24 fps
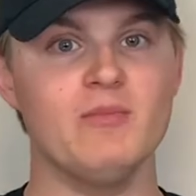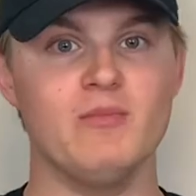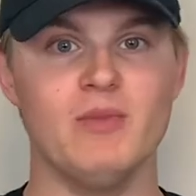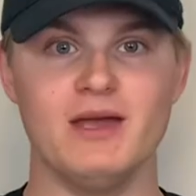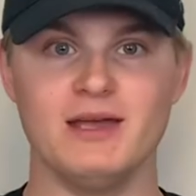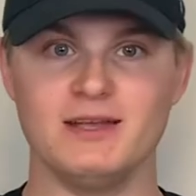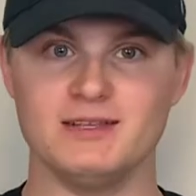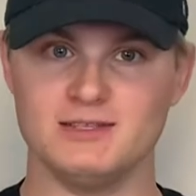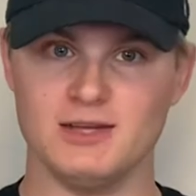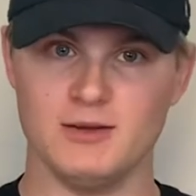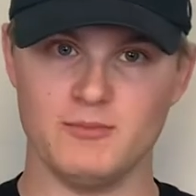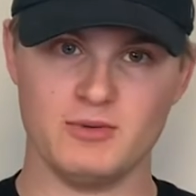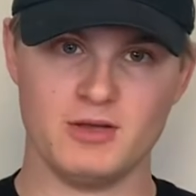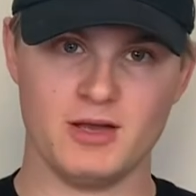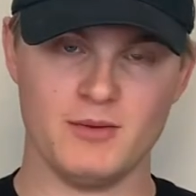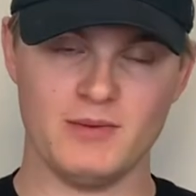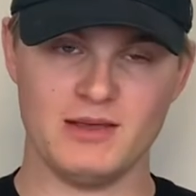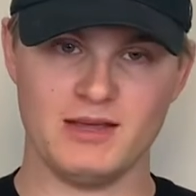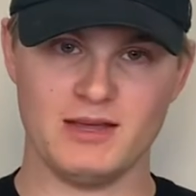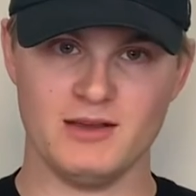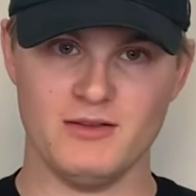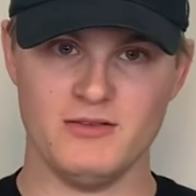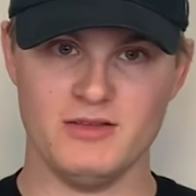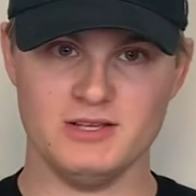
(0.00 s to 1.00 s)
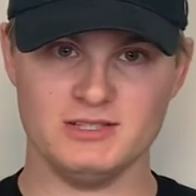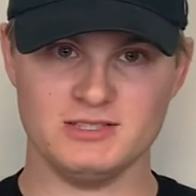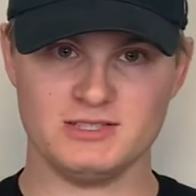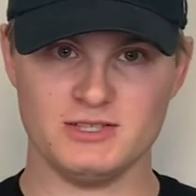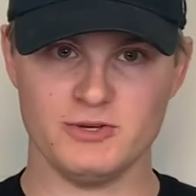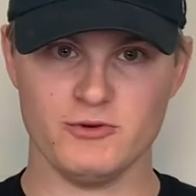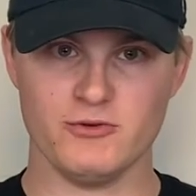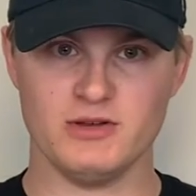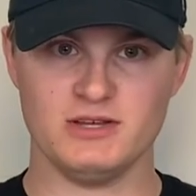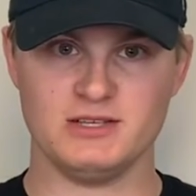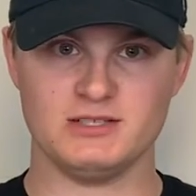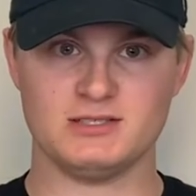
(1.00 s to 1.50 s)
banged up coming into this
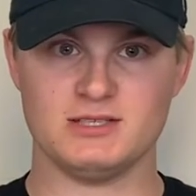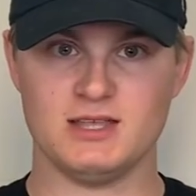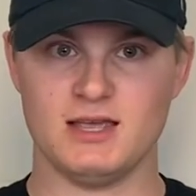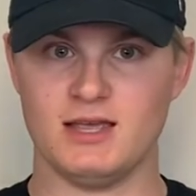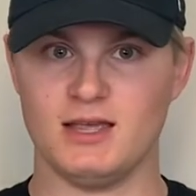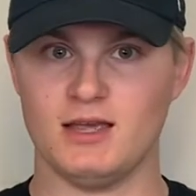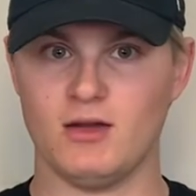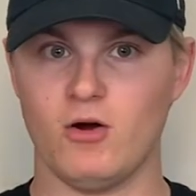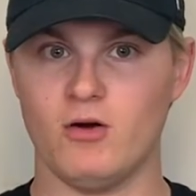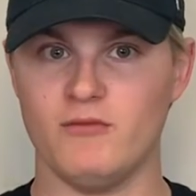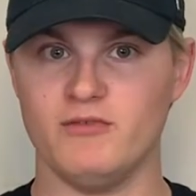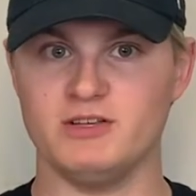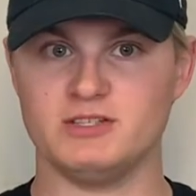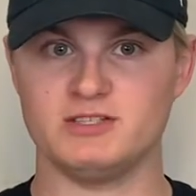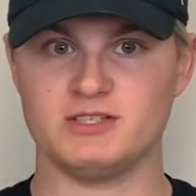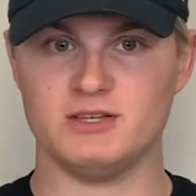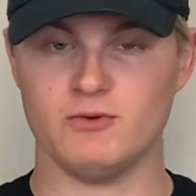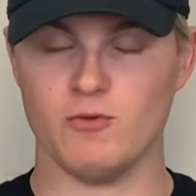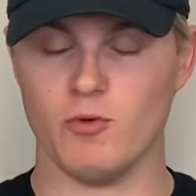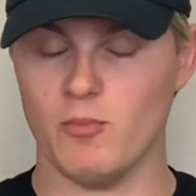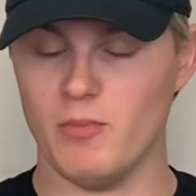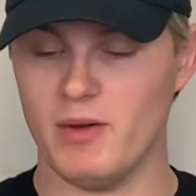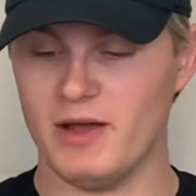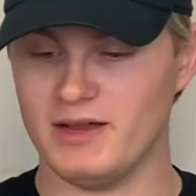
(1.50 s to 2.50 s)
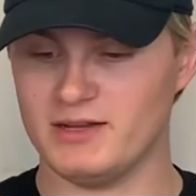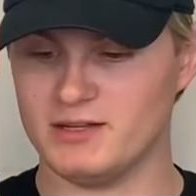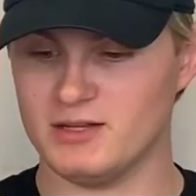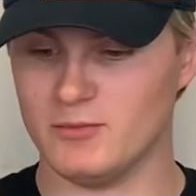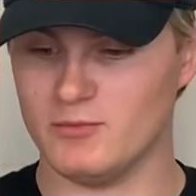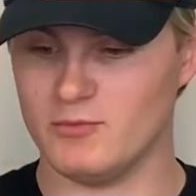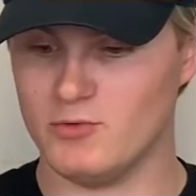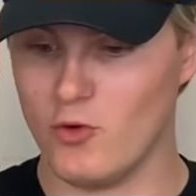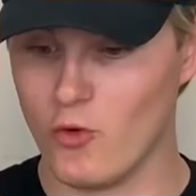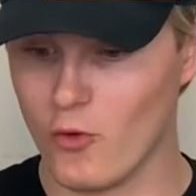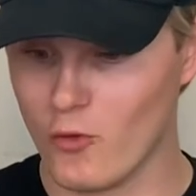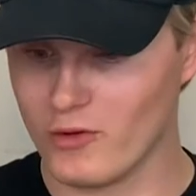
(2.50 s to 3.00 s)
series. They obviously were banged
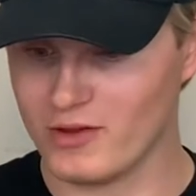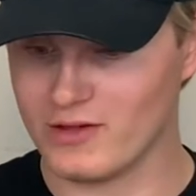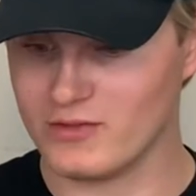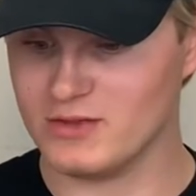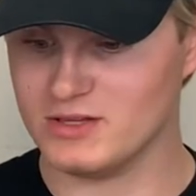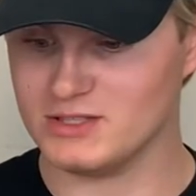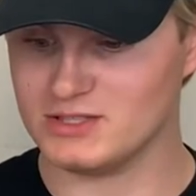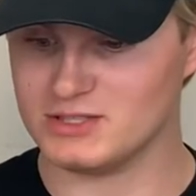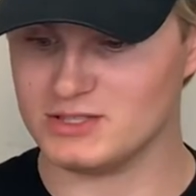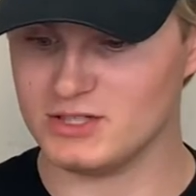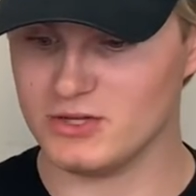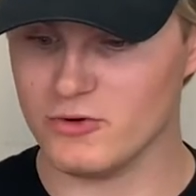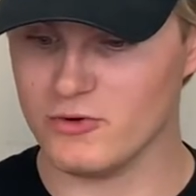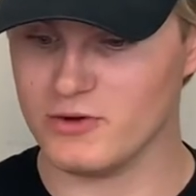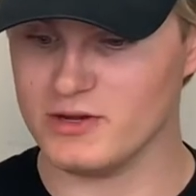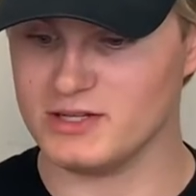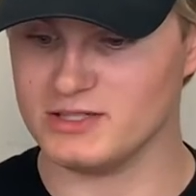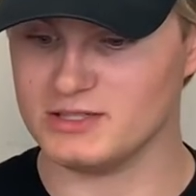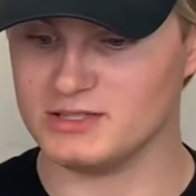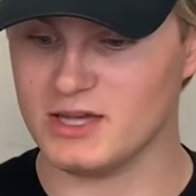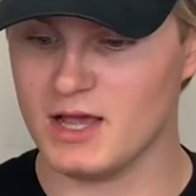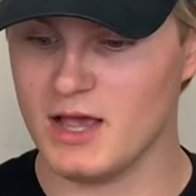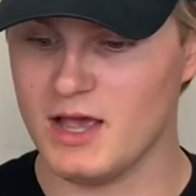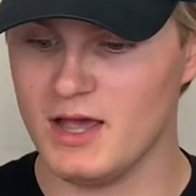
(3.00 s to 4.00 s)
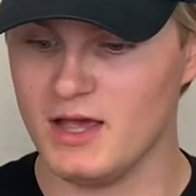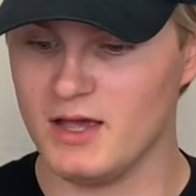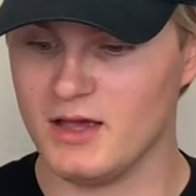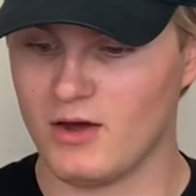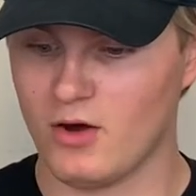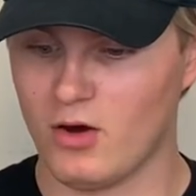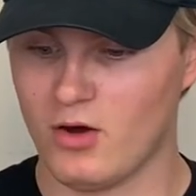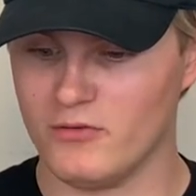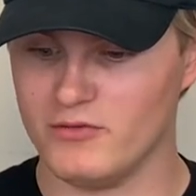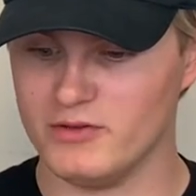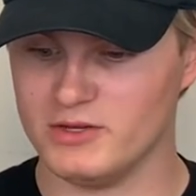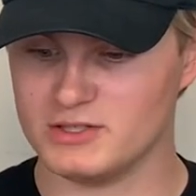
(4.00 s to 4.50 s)
up during this series.
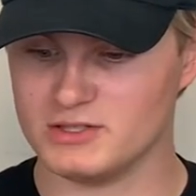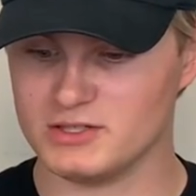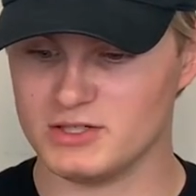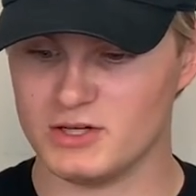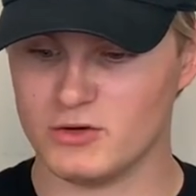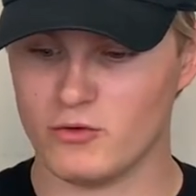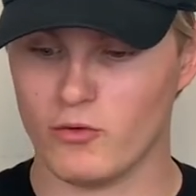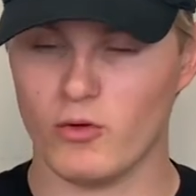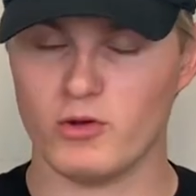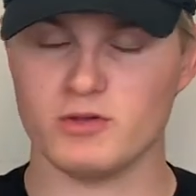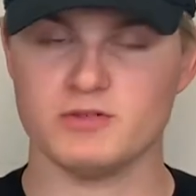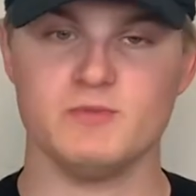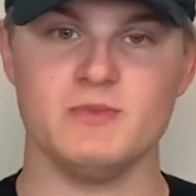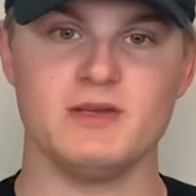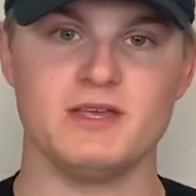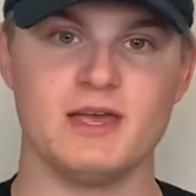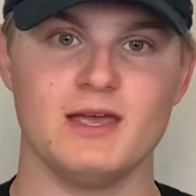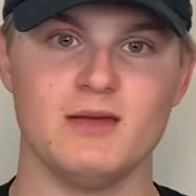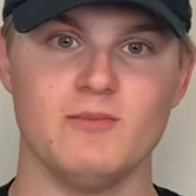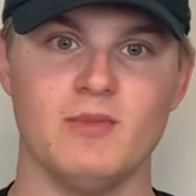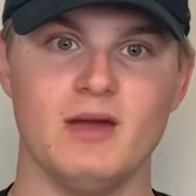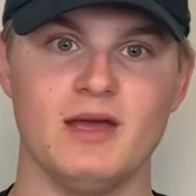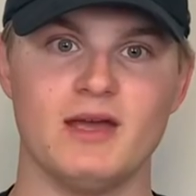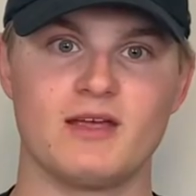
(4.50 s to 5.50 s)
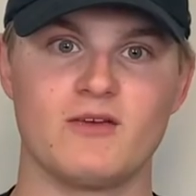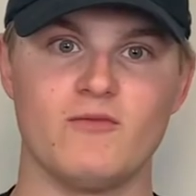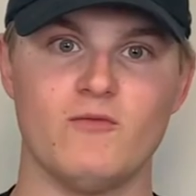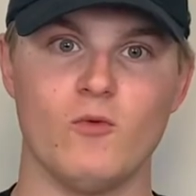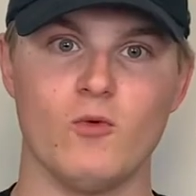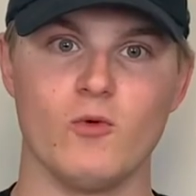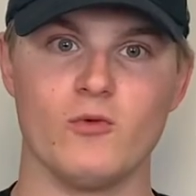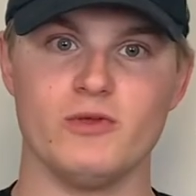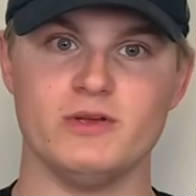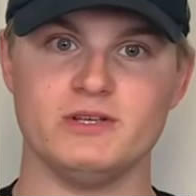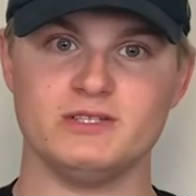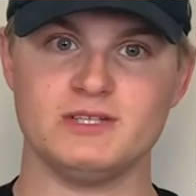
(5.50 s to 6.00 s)
Obviously, Crosby came back
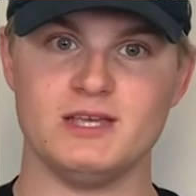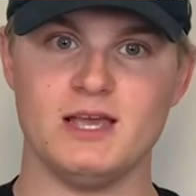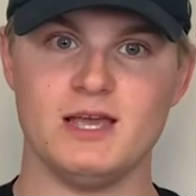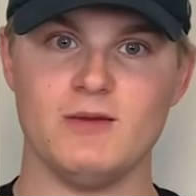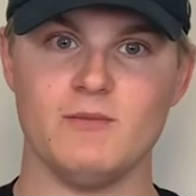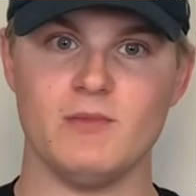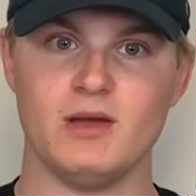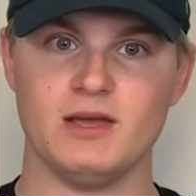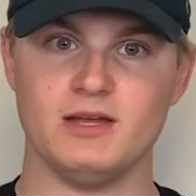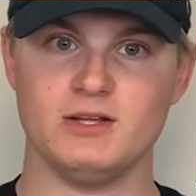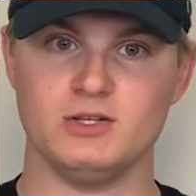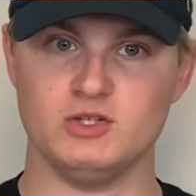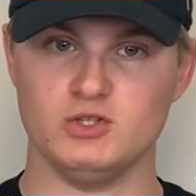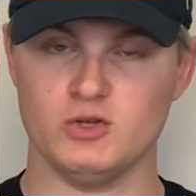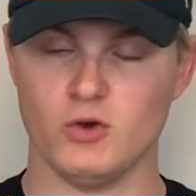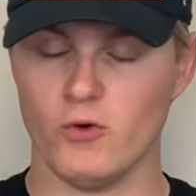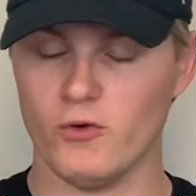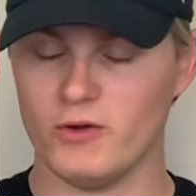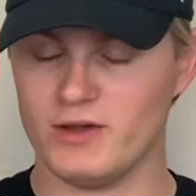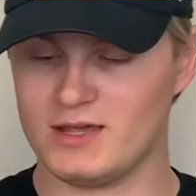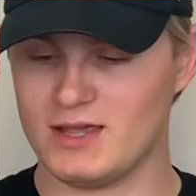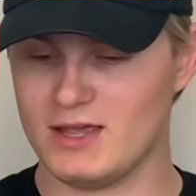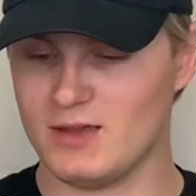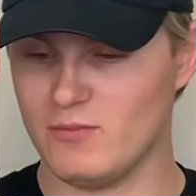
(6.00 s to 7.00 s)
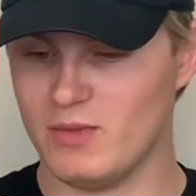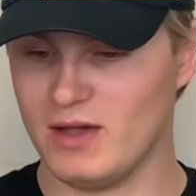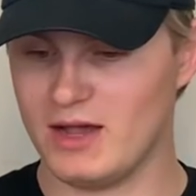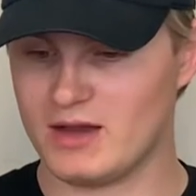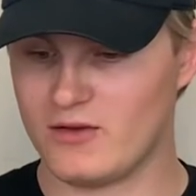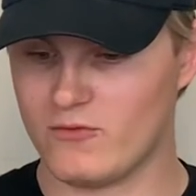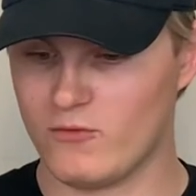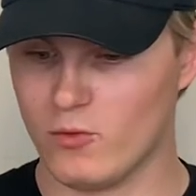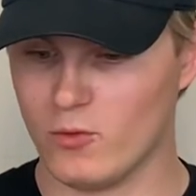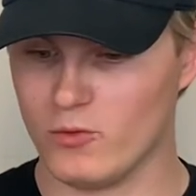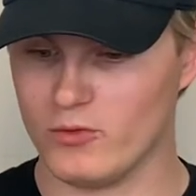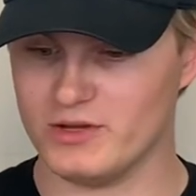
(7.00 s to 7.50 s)
for this game and Jarry came
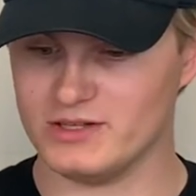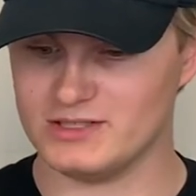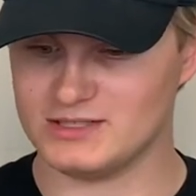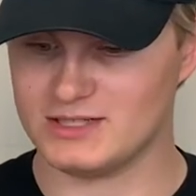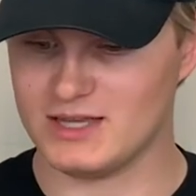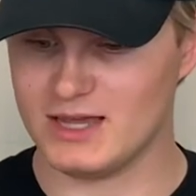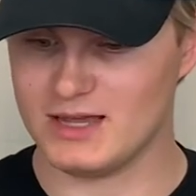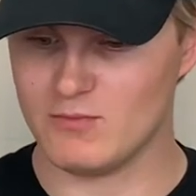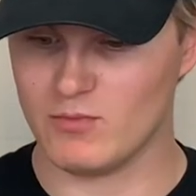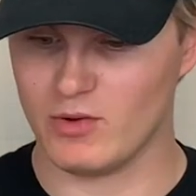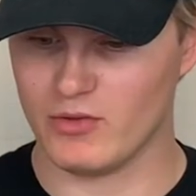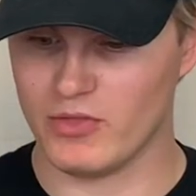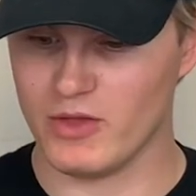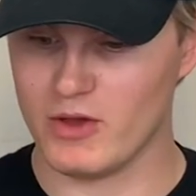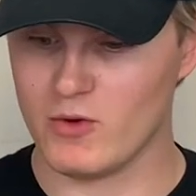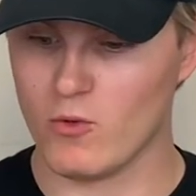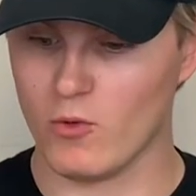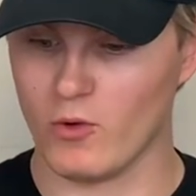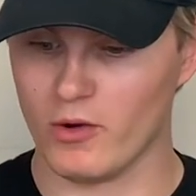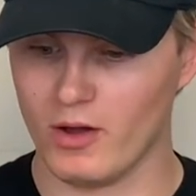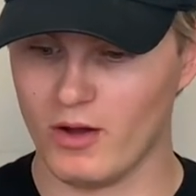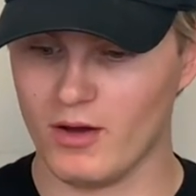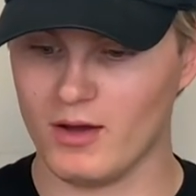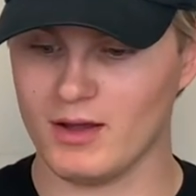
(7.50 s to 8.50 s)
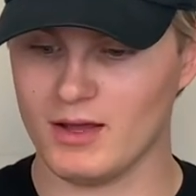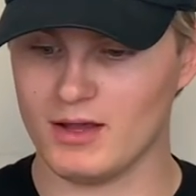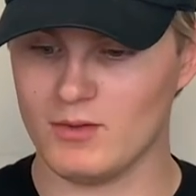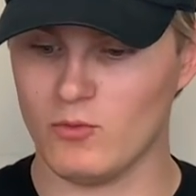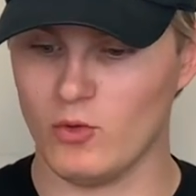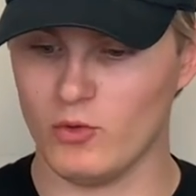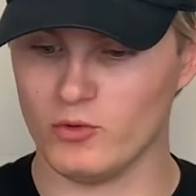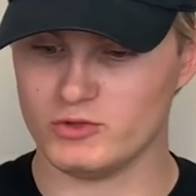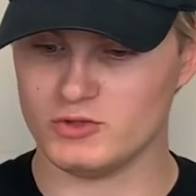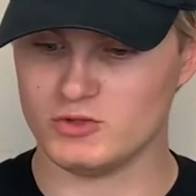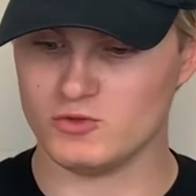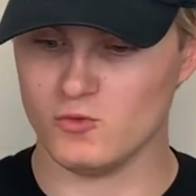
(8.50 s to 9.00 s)
back for this game, but they were not
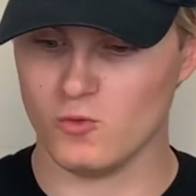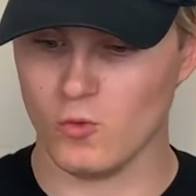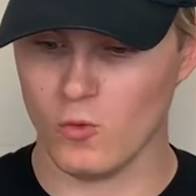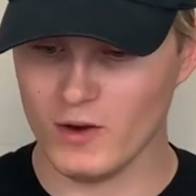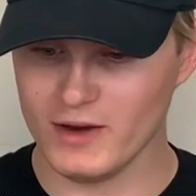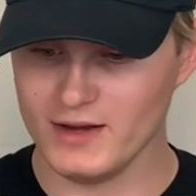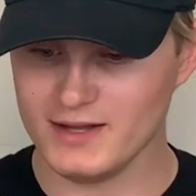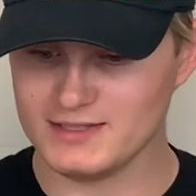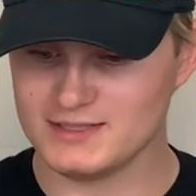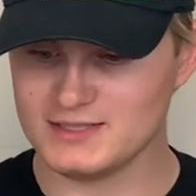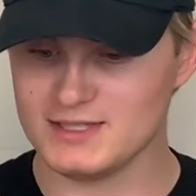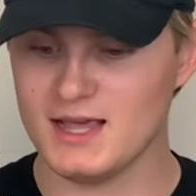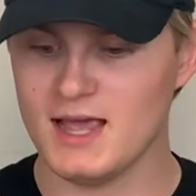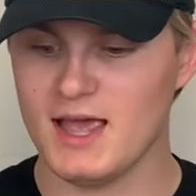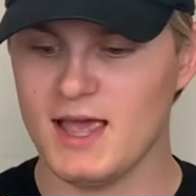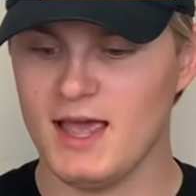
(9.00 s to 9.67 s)
able to win it.